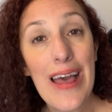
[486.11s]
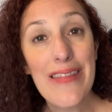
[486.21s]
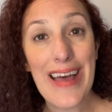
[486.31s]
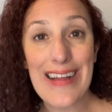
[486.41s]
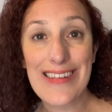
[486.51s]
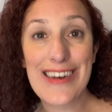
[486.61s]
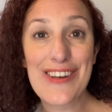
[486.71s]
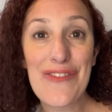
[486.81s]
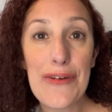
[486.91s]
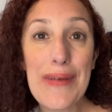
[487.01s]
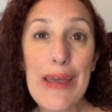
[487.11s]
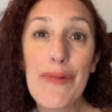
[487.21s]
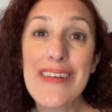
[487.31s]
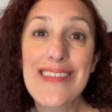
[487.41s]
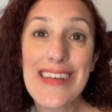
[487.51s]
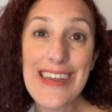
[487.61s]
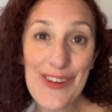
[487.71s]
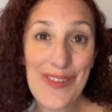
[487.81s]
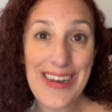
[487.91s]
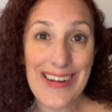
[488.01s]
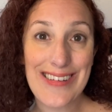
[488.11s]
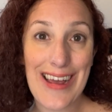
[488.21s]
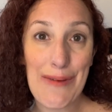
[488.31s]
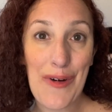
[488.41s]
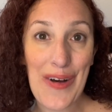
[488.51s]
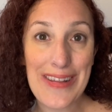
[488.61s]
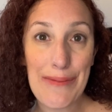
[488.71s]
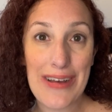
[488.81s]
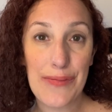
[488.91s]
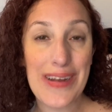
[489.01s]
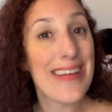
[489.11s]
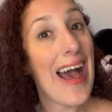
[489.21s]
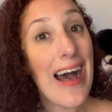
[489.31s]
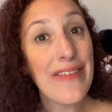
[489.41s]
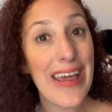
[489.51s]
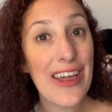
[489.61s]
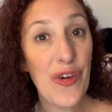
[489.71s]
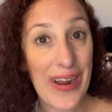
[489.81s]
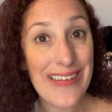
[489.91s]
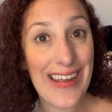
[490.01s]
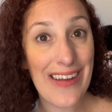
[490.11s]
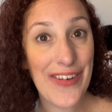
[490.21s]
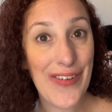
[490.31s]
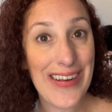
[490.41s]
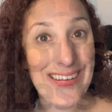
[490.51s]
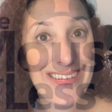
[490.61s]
That's going to do it for me. We'll see you the next time on The Mouse Bites. Have a great day, everyone.